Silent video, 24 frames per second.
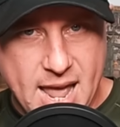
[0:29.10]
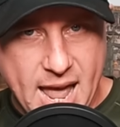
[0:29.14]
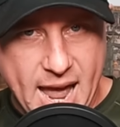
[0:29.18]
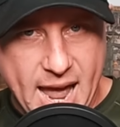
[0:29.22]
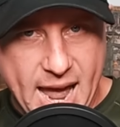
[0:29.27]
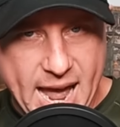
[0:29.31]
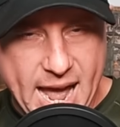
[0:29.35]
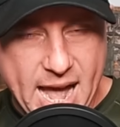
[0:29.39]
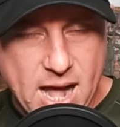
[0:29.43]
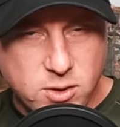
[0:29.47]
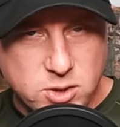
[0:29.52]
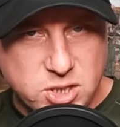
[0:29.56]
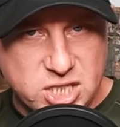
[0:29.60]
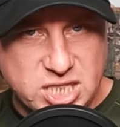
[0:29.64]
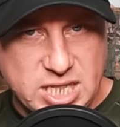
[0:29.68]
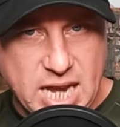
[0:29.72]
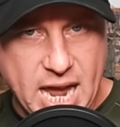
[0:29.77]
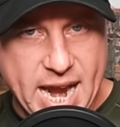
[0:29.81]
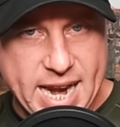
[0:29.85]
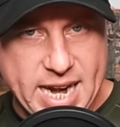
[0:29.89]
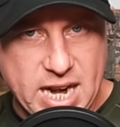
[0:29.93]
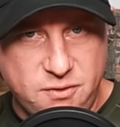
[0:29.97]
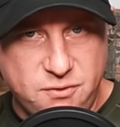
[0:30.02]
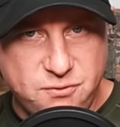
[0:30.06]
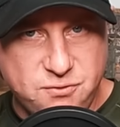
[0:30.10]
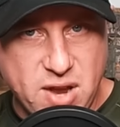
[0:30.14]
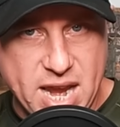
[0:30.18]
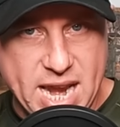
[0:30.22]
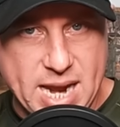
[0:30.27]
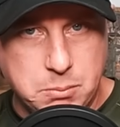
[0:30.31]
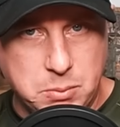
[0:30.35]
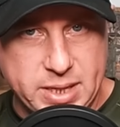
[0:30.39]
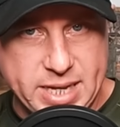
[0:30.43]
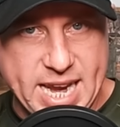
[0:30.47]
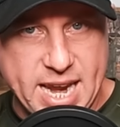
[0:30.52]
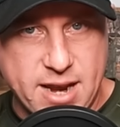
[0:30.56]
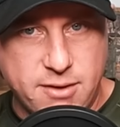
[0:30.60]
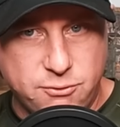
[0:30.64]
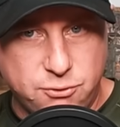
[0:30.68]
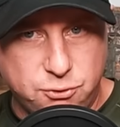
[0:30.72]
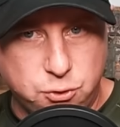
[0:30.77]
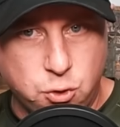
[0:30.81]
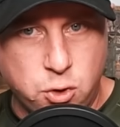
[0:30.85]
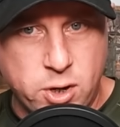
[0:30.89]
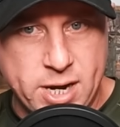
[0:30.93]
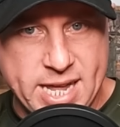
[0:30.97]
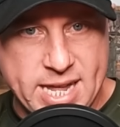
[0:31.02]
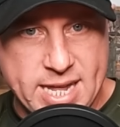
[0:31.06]
outside of family and
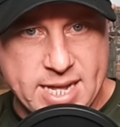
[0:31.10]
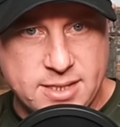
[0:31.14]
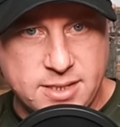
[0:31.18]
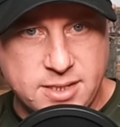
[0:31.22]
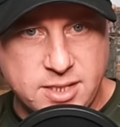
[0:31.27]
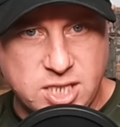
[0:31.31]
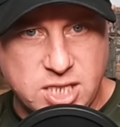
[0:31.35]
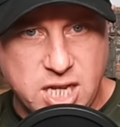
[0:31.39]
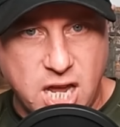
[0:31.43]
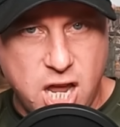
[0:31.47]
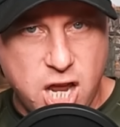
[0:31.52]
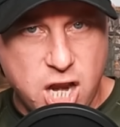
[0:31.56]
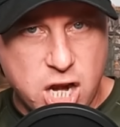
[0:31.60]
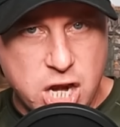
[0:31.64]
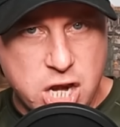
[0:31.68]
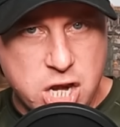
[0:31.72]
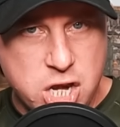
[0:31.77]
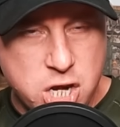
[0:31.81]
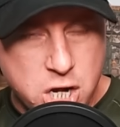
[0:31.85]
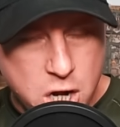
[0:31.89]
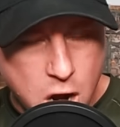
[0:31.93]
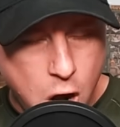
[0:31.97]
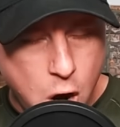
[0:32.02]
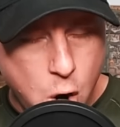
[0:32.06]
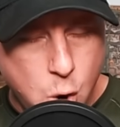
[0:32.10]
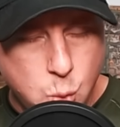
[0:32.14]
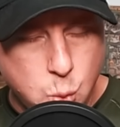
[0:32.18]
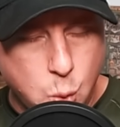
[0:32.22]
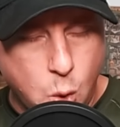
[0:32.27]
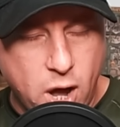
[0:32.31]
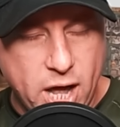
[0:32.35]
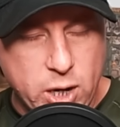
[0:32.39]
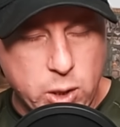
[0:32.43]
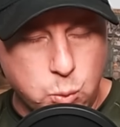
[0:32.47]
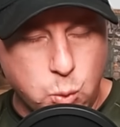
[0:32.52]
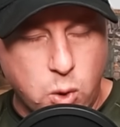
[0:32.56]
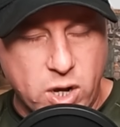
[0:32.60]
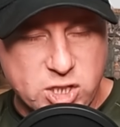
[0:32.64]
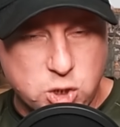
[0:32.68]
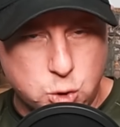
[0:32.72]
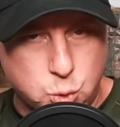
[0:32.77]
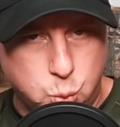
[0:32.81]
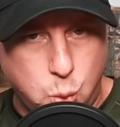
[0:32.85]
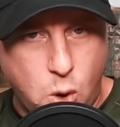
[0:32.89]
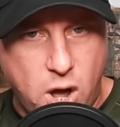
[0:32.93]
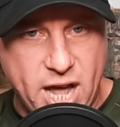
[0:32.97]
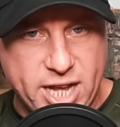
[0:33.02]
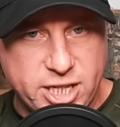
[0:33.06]
friends, no one was
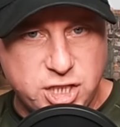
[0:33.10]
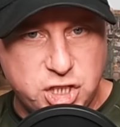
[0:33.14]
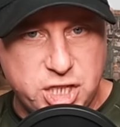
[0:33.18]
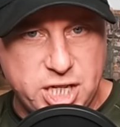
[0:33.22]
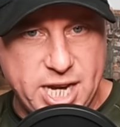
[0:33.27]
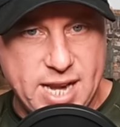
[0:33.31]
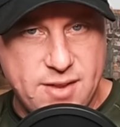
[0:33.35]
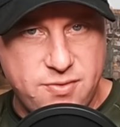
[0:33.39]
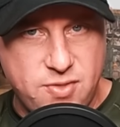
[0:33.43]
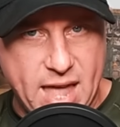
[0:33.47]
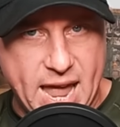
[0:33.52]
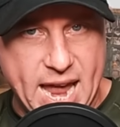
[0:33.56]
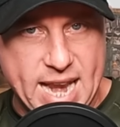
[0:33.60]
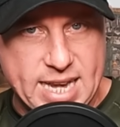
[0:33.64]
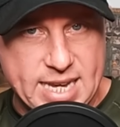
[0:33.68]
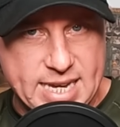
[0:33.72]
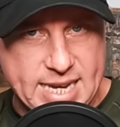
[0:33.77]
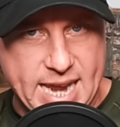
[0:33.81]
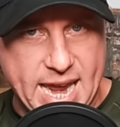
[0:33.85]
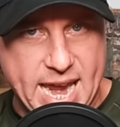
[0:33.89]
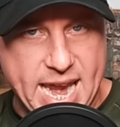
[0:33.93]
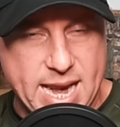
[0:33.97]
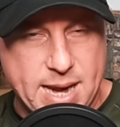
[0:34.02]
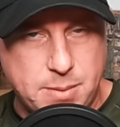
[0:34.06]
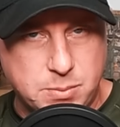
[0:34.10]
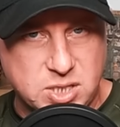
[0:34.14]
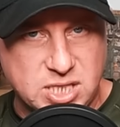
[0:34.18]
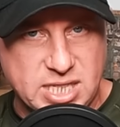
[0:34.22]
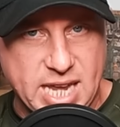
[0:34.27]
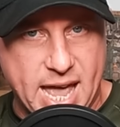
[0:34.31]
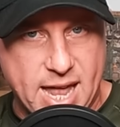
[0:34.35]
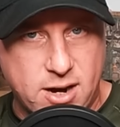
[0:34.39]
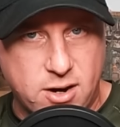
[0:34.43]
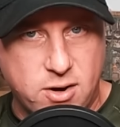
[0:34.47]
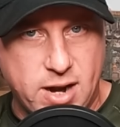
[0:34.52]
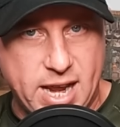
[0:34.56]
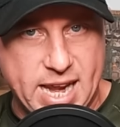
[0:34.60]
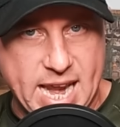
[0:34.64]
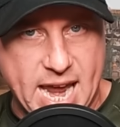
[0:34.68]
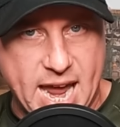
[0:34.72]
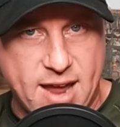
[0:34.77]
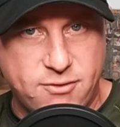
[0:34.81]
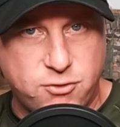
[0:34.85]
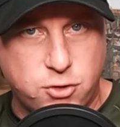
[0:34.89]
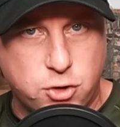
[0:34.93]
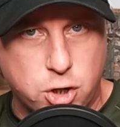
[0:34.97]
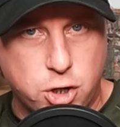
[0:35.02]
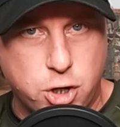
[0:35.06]
watching that game Saturday
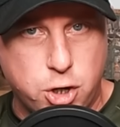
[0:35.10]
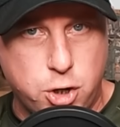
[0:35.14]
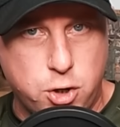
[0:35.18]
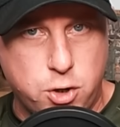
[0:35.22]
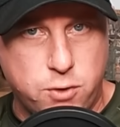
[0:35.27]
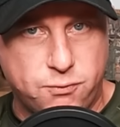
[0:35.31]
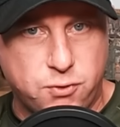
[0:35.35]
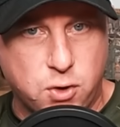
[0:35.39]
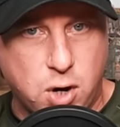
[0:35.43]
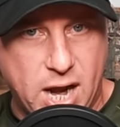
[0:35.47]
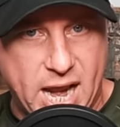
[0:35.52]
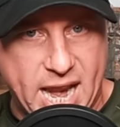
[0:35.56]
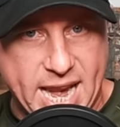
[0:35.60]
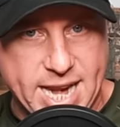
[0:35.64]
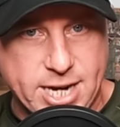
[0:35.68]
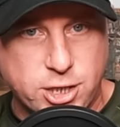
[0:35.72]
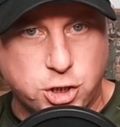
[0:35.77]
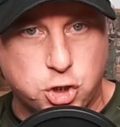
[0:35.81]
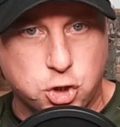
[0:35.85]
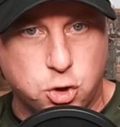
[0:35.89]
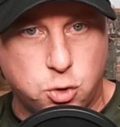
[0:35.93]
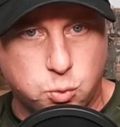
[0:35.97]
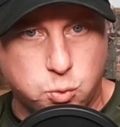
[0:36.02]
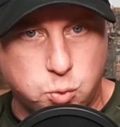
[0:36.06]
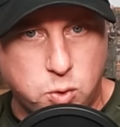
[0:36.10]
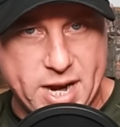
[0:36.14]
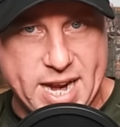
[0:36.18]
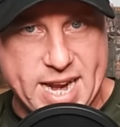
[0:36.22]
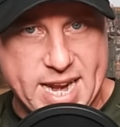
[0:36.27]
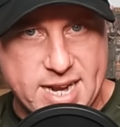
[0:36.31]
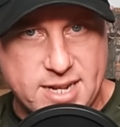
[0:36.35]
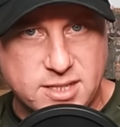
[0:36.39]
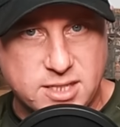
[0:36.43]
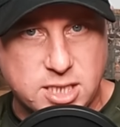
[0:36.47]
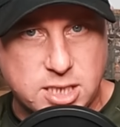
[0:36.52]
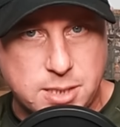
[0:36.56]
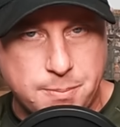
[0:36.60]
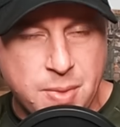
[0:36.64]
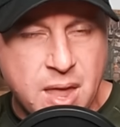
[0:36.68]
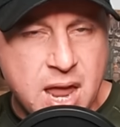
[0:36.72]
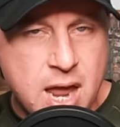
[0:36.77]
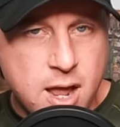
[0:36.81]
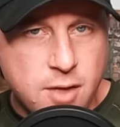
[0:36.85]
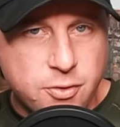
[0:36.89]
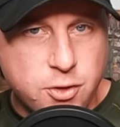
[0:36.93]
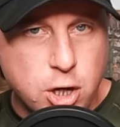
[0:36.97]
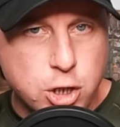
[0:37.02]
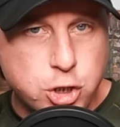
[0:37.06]
afternoon for Angel Reese.
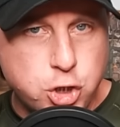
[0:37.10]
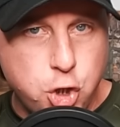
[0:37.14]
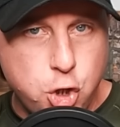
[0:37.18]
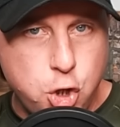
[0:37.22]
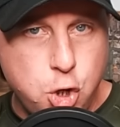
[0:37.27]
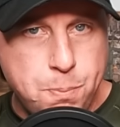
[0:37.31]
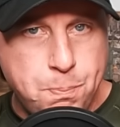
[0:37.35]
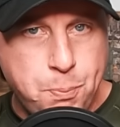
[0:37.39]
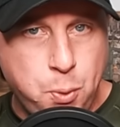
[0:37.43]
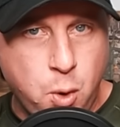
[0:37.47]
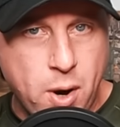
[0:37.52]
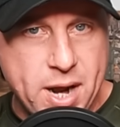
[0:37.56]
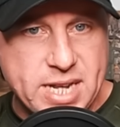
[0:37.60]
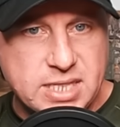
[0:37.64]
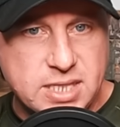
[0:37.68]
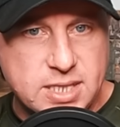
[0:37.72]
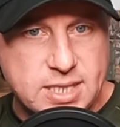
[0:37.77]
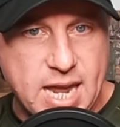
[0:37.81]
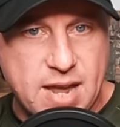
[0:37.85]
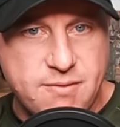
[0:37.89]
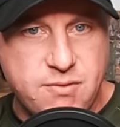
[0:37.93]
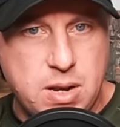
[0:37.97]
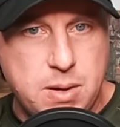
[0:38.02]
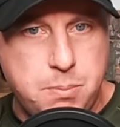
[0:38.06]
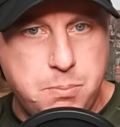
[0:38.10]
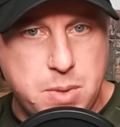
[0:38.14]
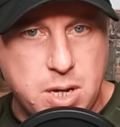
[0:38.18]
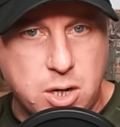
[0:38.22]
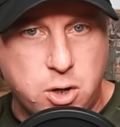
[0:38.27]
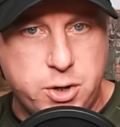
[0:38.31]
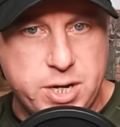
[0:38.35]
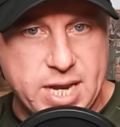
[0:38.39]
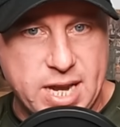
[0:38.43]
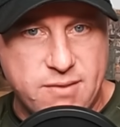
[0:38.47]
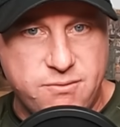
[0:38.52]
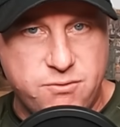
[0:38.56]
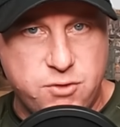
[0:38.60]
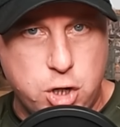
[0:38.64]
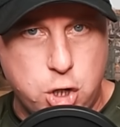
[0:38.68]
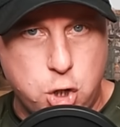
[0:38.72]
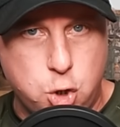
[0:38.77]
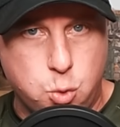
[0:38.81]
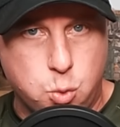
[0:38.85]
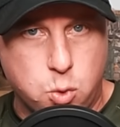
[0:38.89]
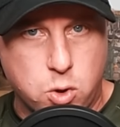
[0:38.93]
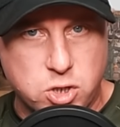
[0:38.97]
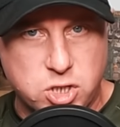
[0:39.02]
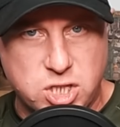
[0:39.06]
The 2.7 million
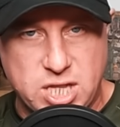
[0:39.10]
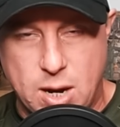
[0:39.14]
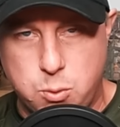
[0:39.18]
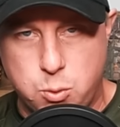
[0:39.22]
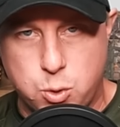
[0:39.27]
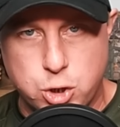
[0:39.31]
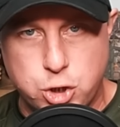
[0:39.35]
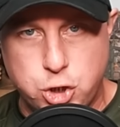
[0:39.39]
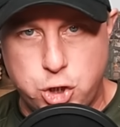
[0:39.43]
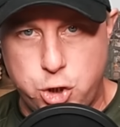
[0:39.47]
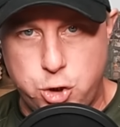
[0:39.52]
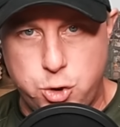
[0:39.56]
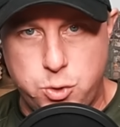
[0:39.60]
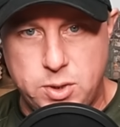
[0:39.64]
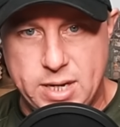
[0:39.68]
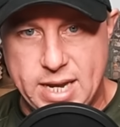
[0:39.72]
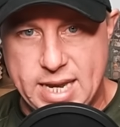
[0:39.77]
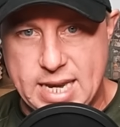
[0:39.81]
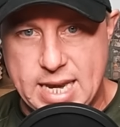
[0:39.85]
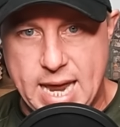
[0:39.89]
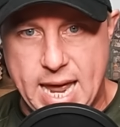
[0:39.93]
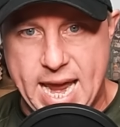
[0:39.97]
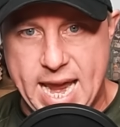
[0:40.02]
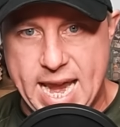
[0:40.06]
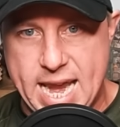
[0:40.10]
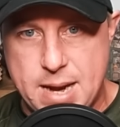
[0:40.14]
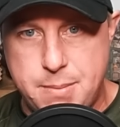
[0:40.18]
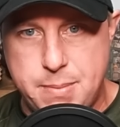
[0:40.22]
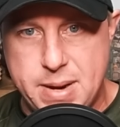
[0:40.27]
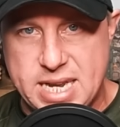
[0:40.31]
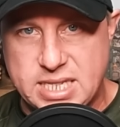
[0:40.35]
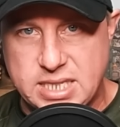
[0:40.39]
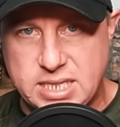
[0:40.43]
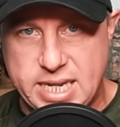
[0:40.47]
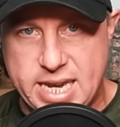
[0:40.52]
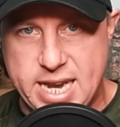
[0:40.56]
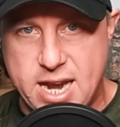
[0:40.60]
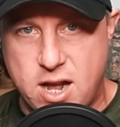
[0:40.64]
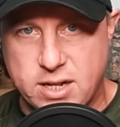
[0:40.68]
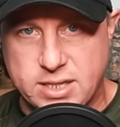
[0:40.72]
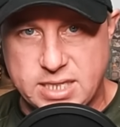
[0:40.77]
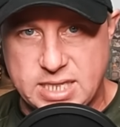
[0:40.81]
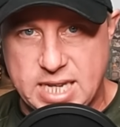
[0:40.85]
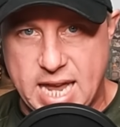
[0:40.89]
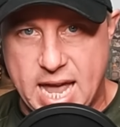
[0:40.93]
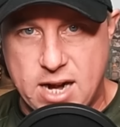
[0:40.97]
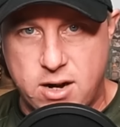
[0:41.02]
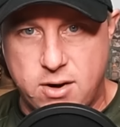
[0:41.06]
viewers that were tuned into ABC on
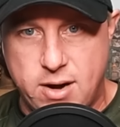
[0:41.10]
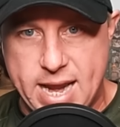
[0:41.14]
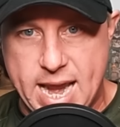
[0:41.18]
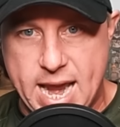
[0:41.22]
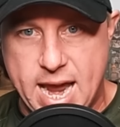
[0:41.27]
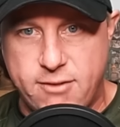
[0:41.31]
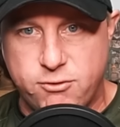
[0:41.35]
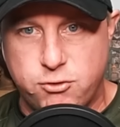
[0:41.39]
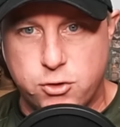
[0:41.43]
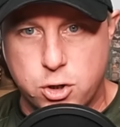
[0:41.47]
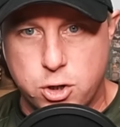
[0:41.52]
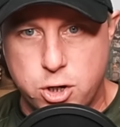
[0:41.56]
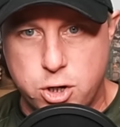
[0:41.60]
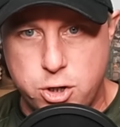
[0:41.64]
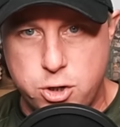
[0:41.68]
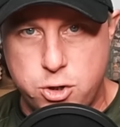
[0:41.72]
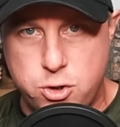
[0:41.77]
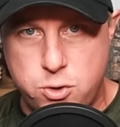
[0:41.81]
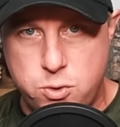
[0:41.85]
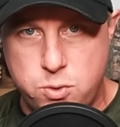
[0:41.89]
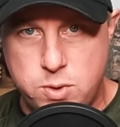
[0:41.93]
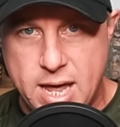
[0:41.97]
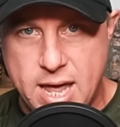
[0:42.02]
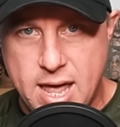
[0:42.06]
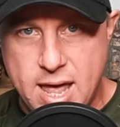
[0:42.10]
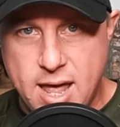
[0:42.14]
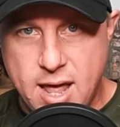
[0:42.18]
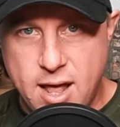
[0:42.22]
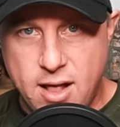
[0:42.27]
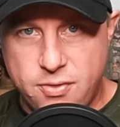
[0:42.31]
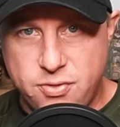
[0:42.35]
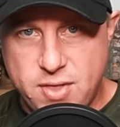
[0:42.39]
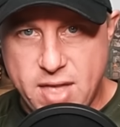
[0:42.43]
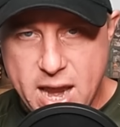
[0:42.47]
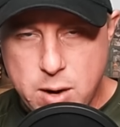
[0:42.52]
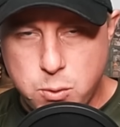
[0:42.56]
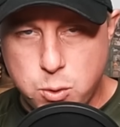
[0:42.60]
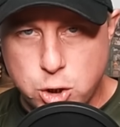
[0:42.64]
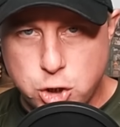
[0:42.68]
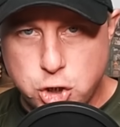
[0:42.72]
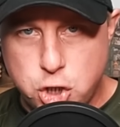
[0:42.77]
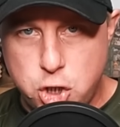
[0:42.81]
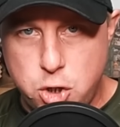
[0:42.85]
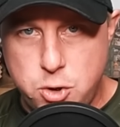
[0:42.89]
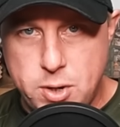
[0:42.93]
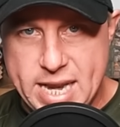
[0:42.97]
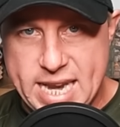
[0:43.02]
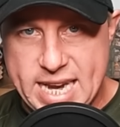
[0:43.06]
Saturday afternoon, they were
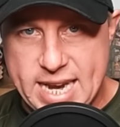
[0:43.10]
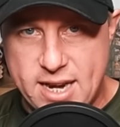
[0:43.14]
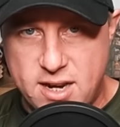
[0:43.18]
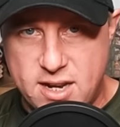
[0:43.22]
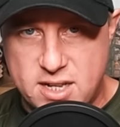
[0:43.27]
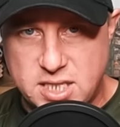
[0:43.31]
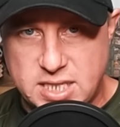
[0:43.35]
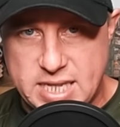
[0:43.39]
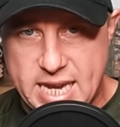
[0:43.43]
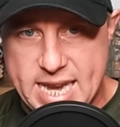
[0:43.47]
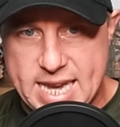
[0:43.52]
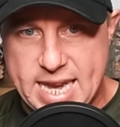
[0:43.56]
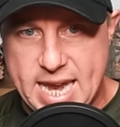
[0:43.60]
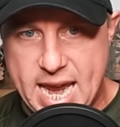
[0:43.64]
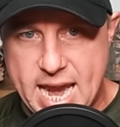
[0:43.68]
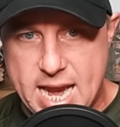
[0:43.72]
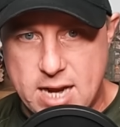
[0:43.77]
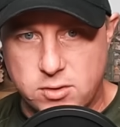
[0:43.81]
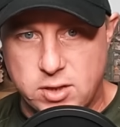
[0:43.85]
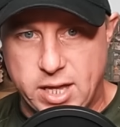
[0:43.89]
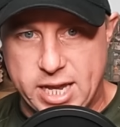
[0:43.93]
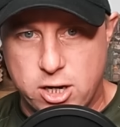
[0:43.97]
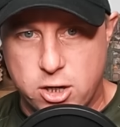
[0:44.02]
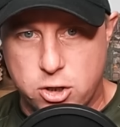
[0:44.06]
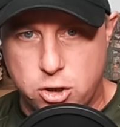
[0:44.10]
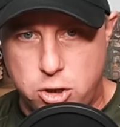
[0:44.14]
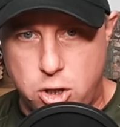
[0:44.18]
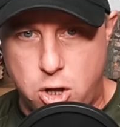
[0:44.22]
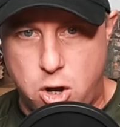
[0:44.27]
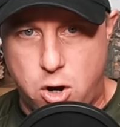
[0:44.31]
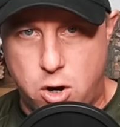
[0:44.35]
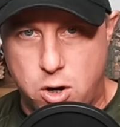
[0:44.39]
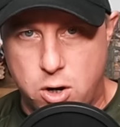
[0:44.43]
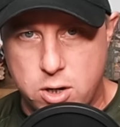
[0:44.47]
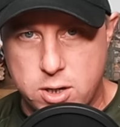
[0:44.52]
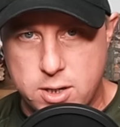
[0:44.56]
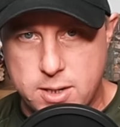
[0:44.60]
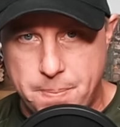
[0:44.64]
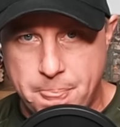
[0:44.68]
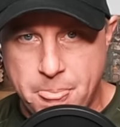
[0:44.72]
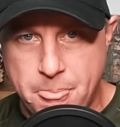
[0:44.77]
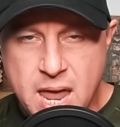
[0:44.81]
tuning in to see Caitlyn Clark.